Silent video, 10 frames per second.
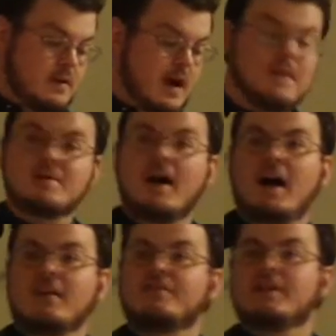I'm
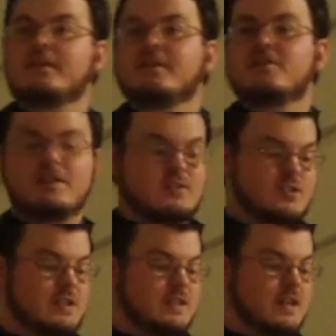confident that
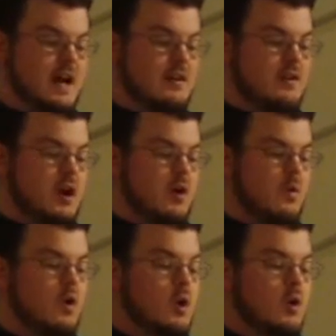Jesus did not
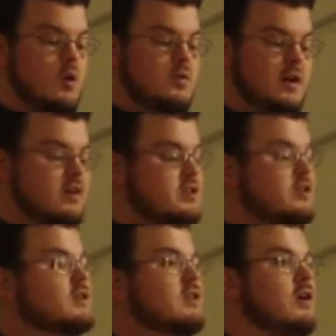know who touched
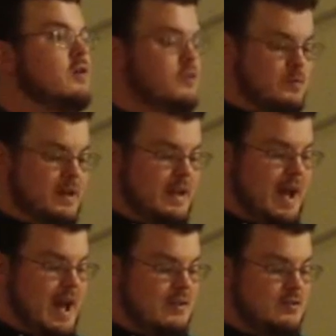his clothes when he
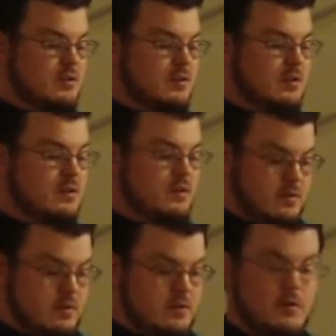asked
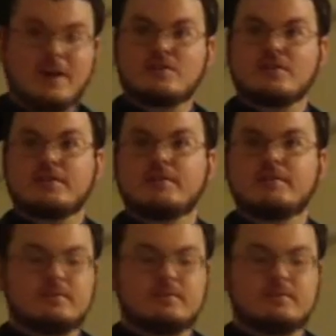the question.